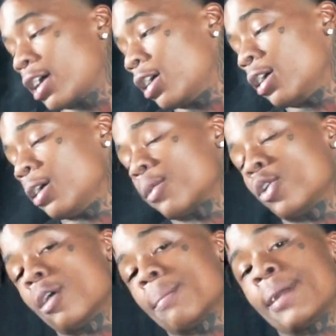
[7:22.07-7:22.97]

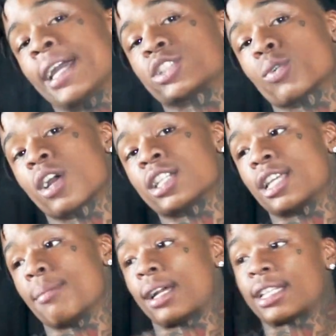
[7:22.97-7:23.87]
going back to where I
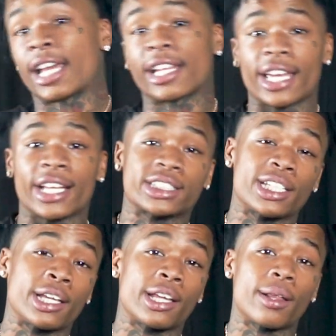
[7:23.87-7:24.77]
said my daddy had
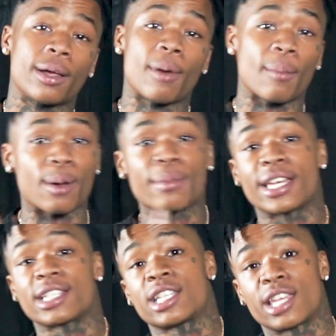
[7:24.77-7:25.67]
10 and my mama
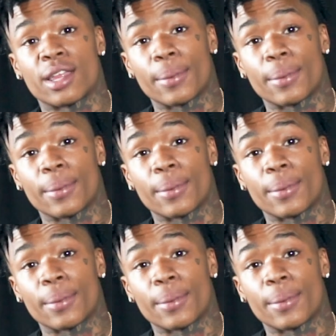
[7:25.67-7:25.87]
had 10.